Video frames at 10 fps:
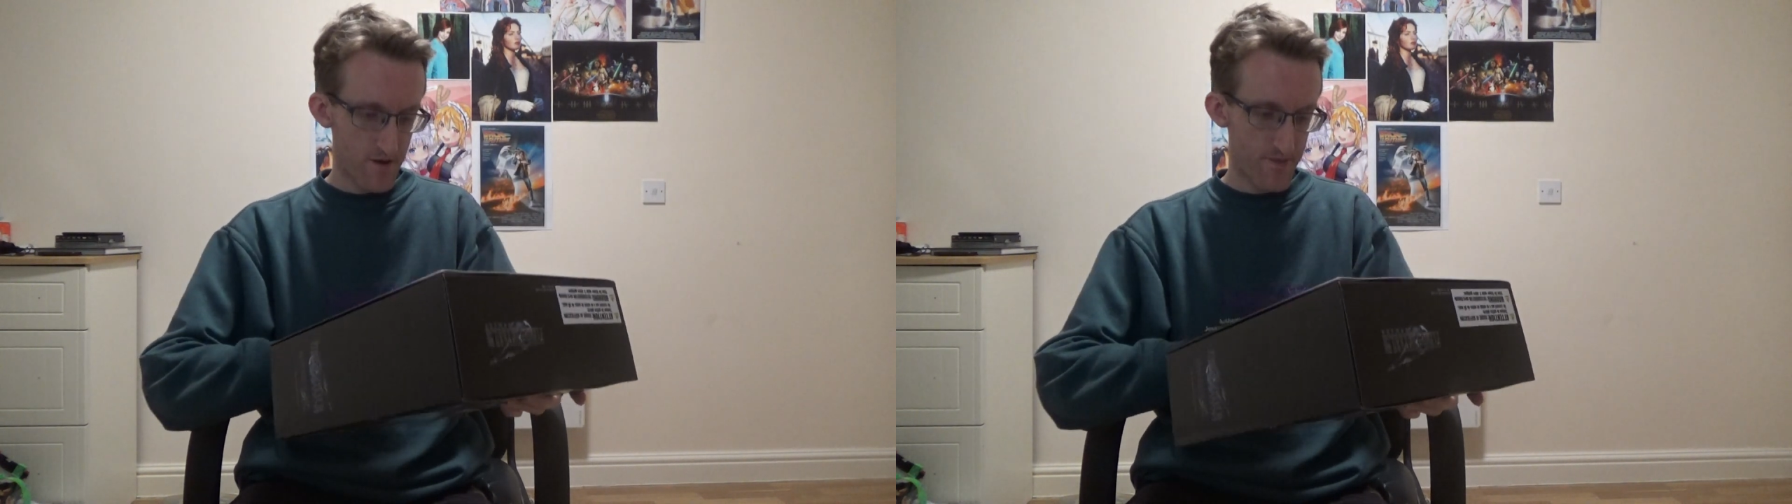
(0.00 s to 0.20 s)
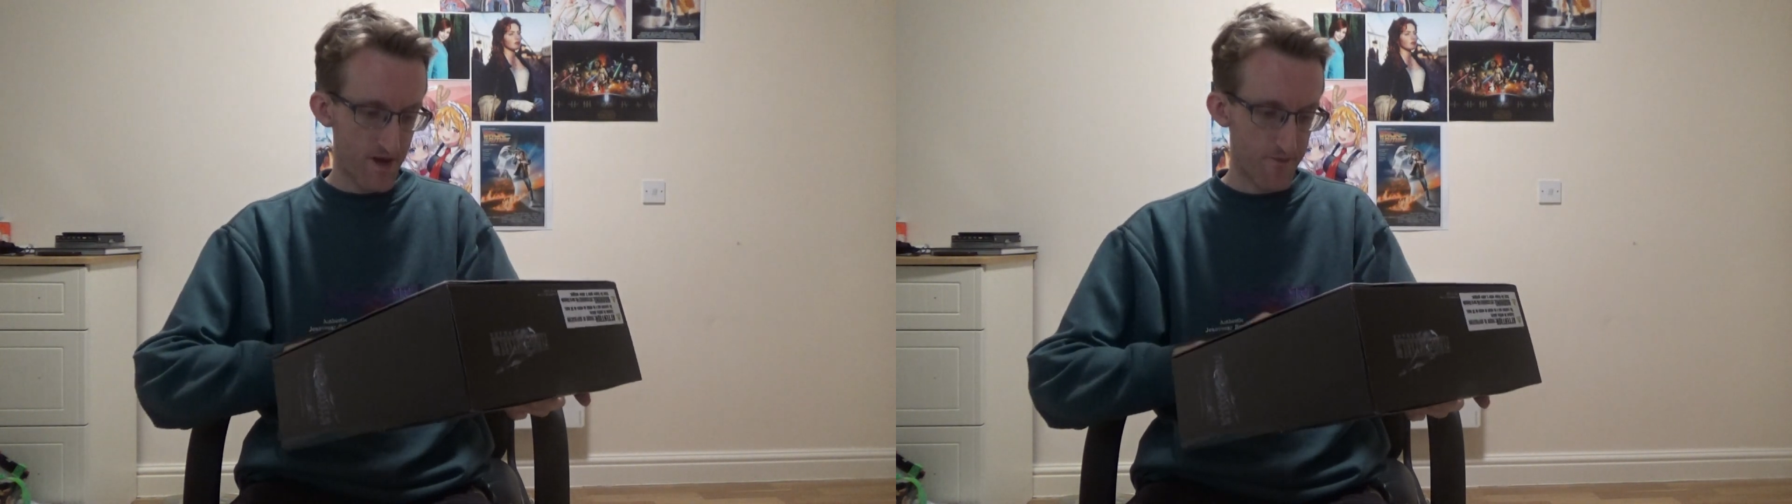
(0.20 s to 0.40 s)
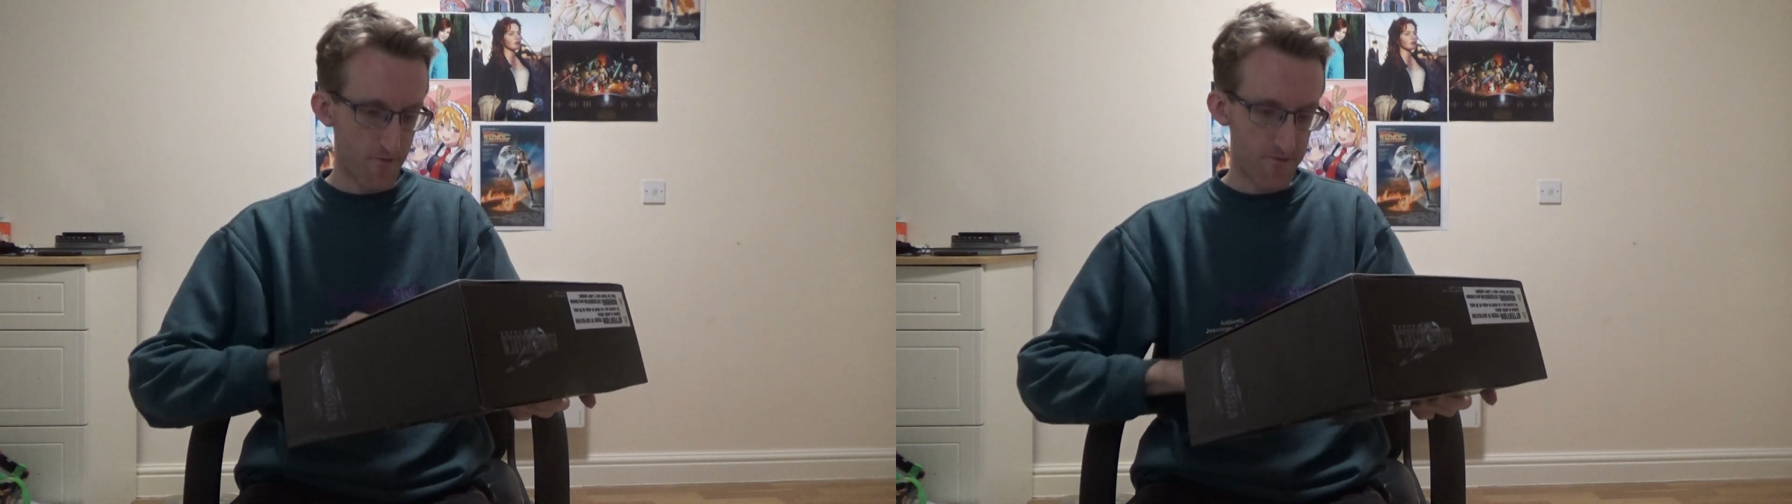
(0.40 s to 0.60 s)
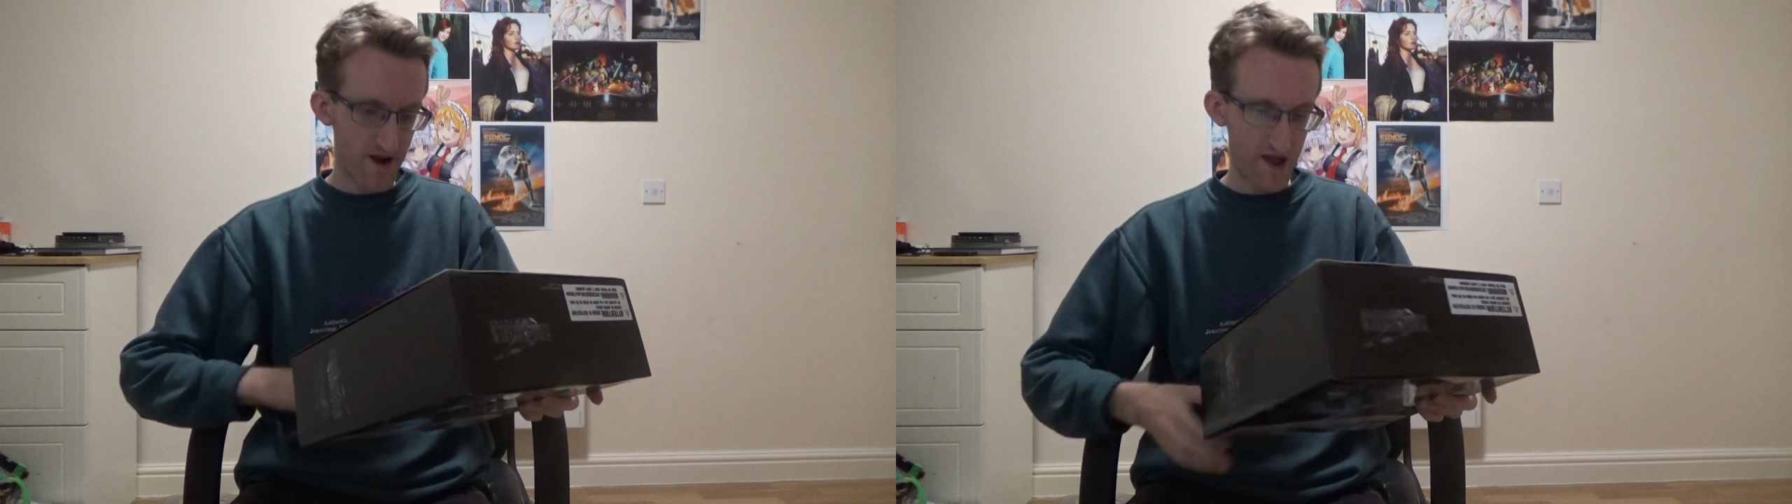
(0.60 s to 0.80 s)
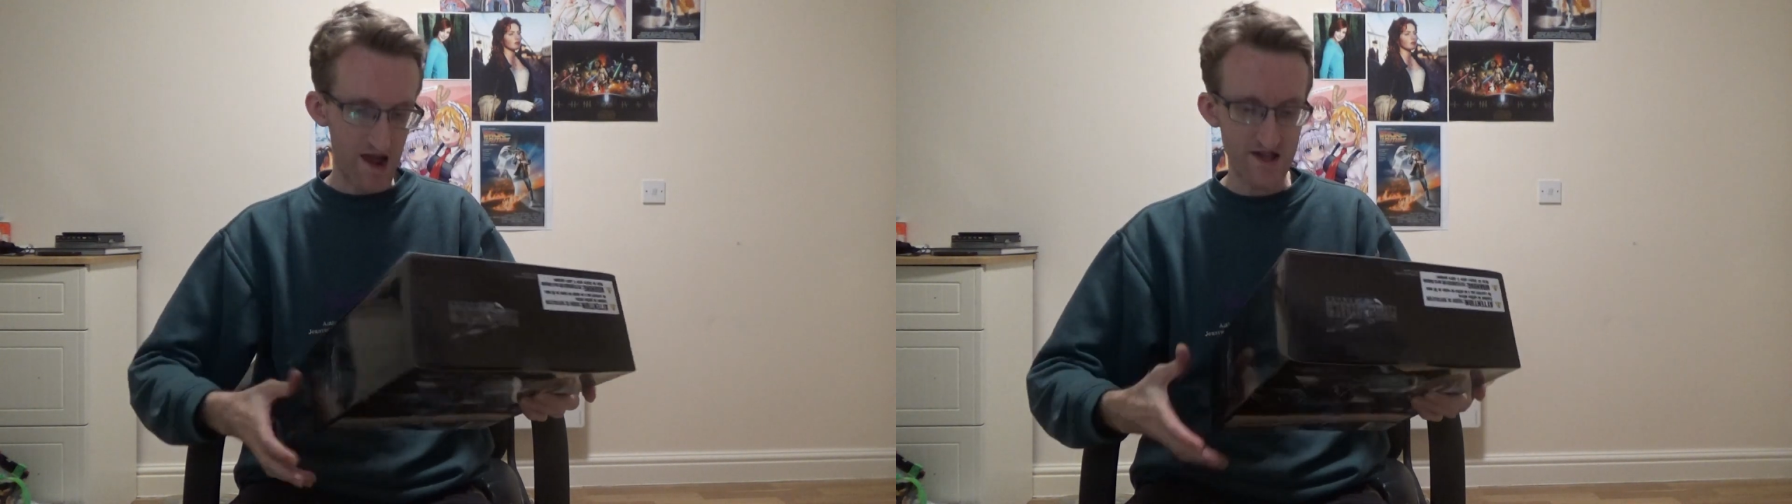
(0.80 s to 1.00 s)
people
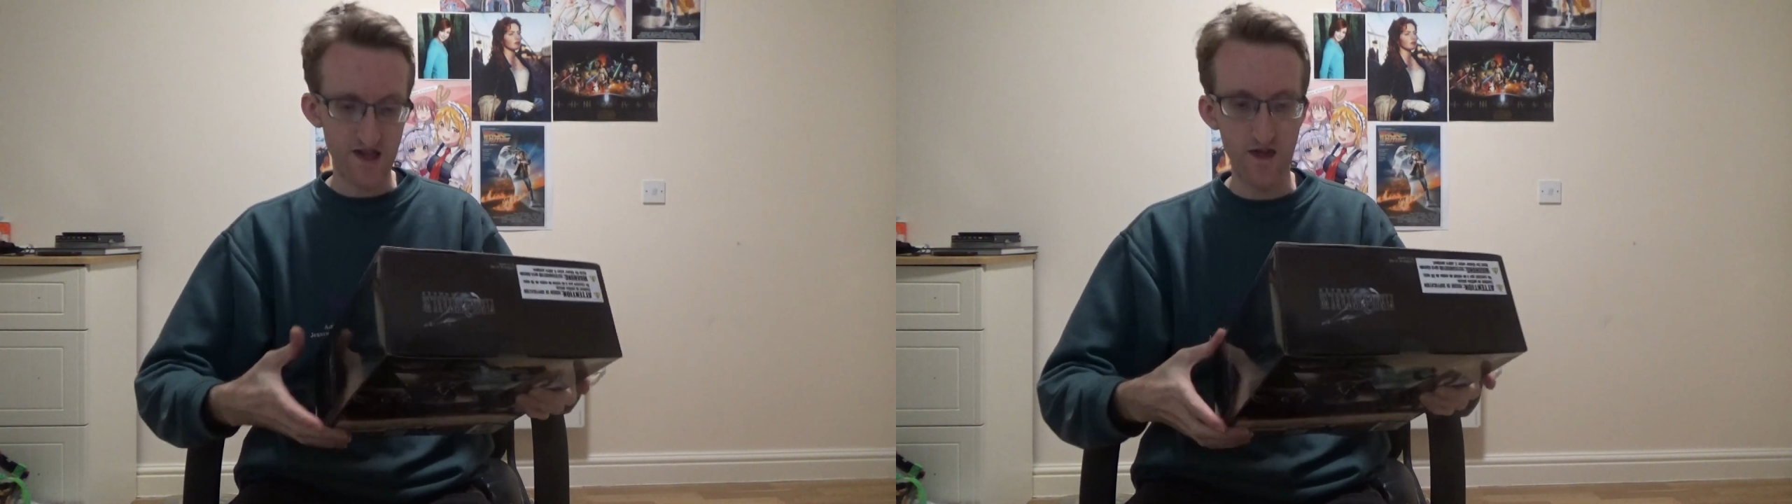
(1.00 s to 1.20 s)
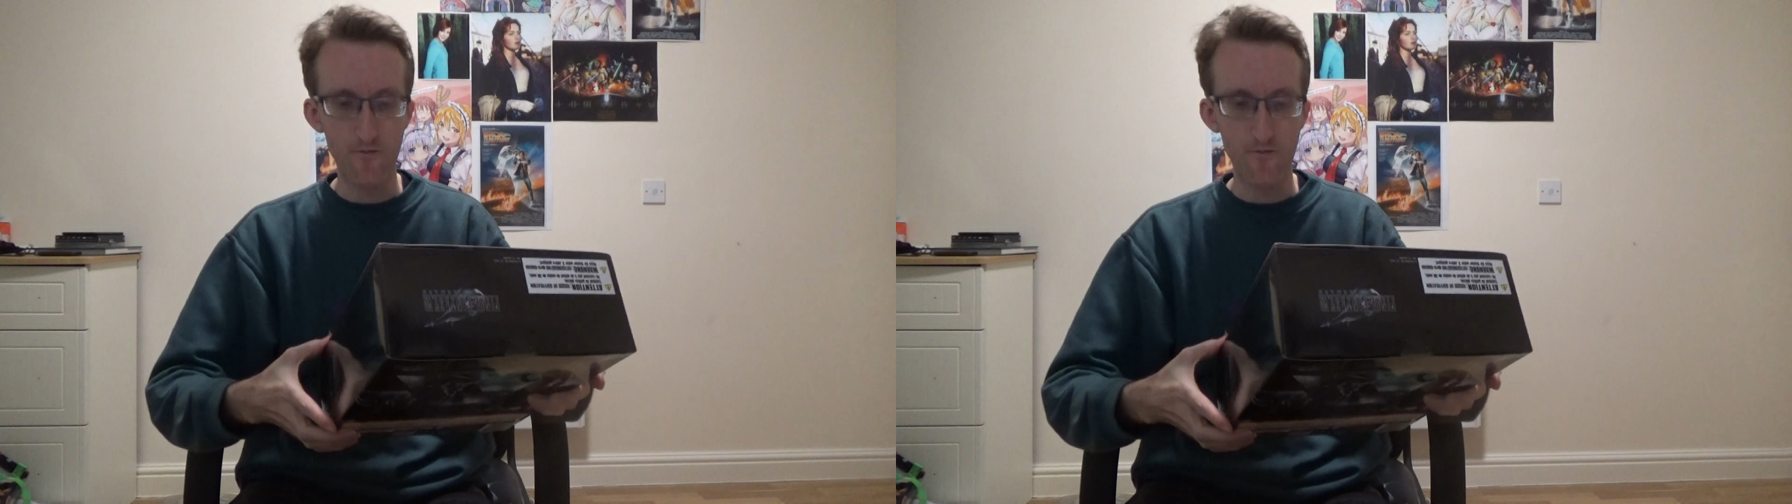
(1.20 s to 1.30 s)
actually